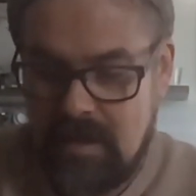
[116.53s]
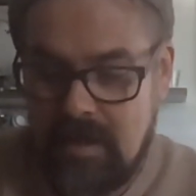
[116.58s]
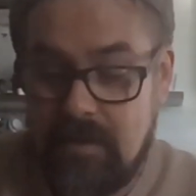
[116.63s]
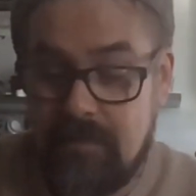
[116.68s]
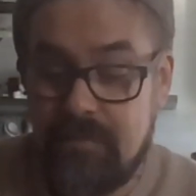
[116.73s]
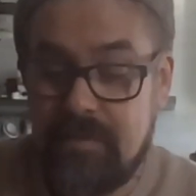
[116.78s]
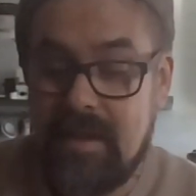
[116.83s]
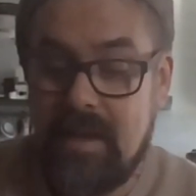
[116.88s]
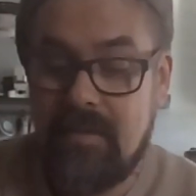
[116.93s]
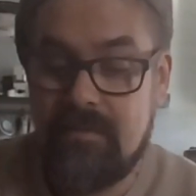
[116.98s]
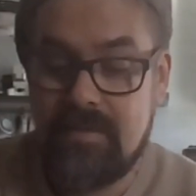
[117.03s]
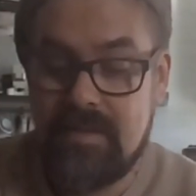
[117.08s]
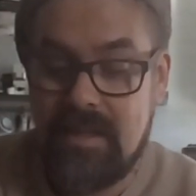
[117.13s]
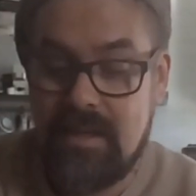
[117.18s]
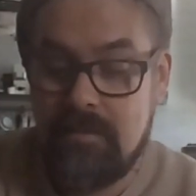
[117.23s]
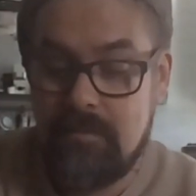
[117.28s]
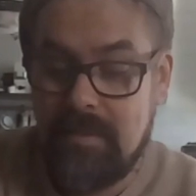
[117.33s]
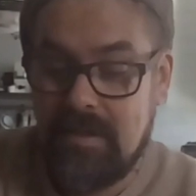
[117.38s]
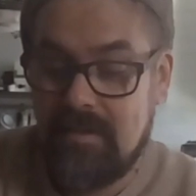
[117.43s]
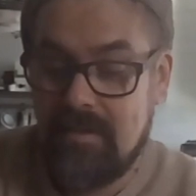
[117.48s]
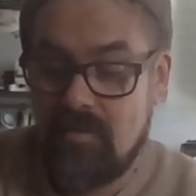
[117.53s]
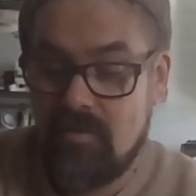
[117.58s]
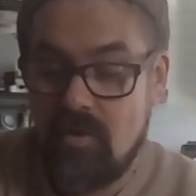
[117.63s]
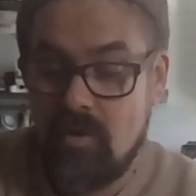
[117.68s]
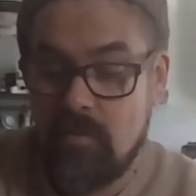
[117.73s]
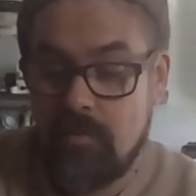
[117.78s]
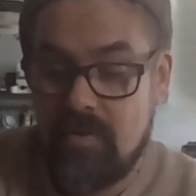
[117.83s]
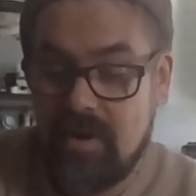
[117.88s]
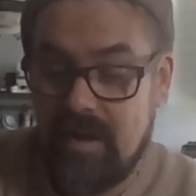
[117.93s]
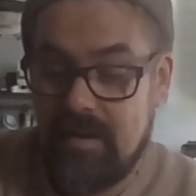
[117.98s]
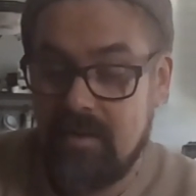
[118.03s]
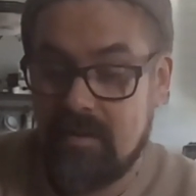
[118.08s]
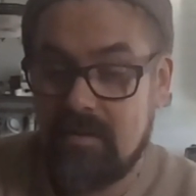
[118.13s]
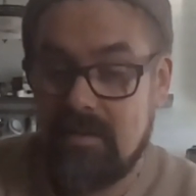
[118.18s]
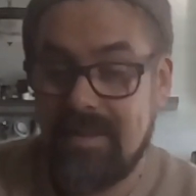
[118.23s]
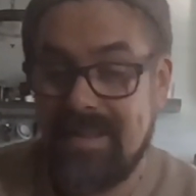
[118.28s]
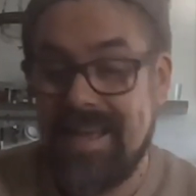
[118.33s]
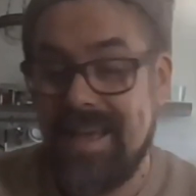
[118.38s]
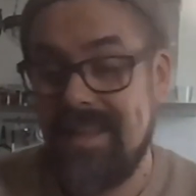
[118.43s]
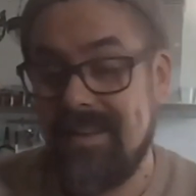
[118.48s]
If they have sent me the wrong product
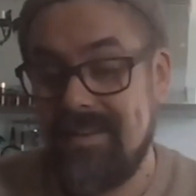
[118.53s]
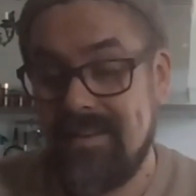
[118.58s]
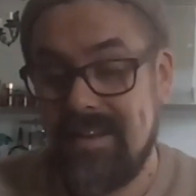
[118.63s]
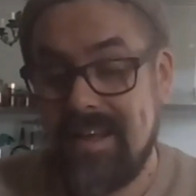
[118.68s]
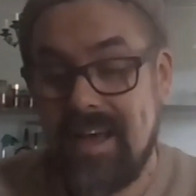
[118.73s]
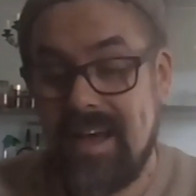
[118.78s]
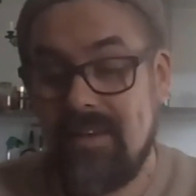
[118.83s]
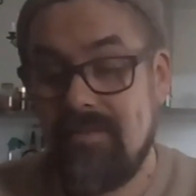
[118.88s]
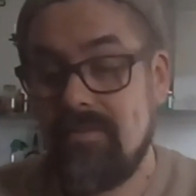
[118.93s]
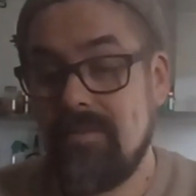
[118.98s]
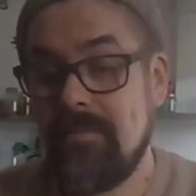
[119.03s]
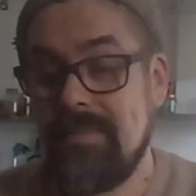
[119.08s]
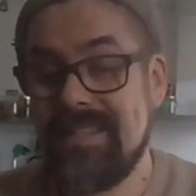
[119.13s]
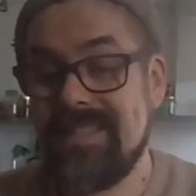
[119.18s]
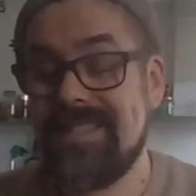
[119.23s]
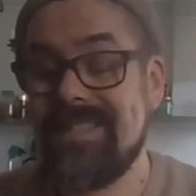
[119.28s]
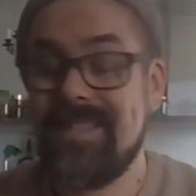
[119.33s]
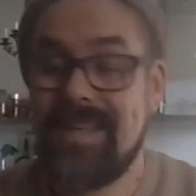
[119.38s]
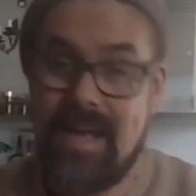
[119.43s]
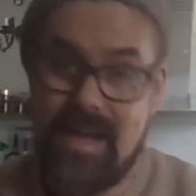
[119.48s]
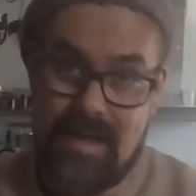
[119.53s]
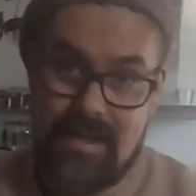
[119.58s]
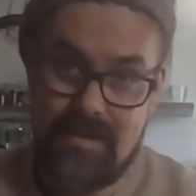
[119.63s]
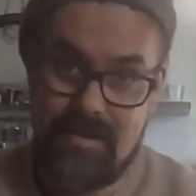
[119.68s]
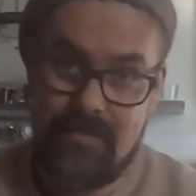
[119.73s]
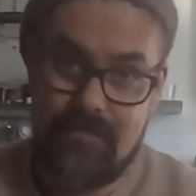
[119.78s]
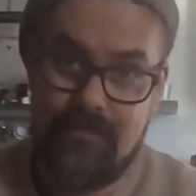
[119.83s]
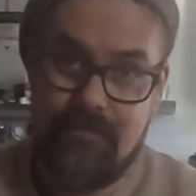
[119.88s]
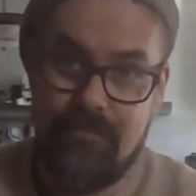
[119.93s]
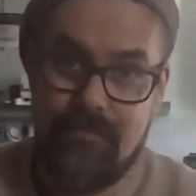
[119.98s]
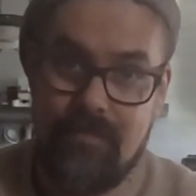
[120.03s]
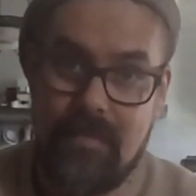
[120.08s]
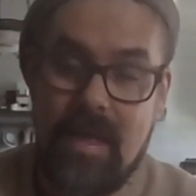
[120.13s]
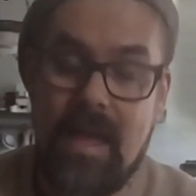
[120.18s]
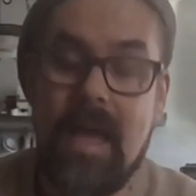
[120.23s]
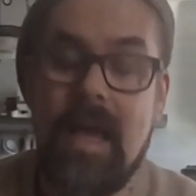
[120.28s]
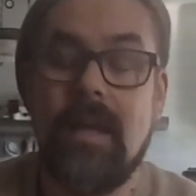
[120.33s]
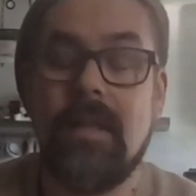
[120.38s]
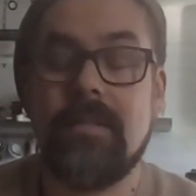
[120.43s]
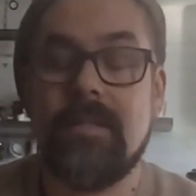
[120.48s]
again, I will be sad.
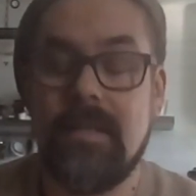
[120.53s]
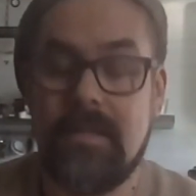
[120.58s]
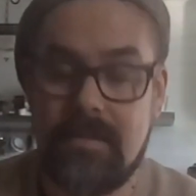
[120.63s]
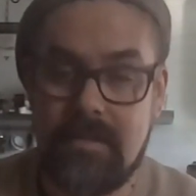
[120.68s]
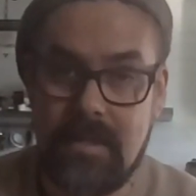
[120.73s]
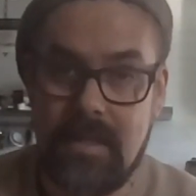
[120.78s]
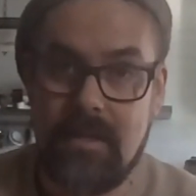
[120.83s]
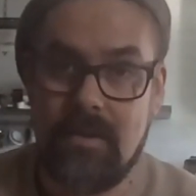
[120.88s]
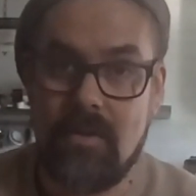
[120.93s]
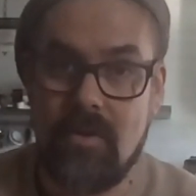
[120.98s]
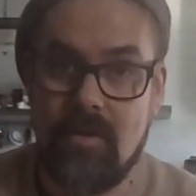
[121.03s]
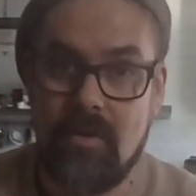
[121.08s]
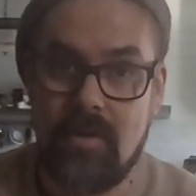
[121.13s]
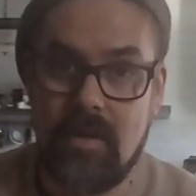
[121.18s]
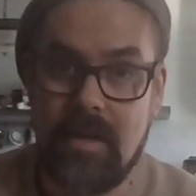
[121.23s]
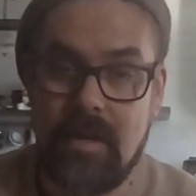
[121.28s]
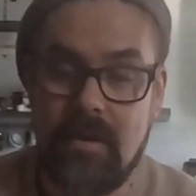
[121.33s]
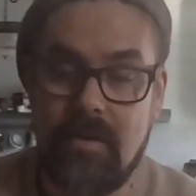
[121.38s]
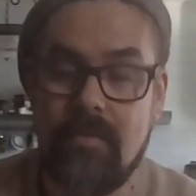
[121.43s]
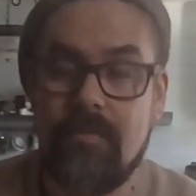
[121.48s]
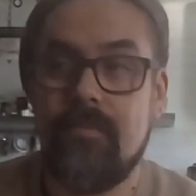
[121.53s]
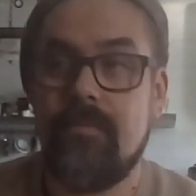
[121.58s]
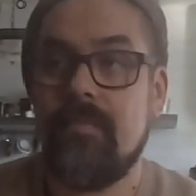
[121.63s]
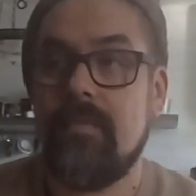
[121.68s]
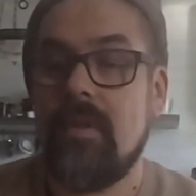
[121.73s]
As I said earlier.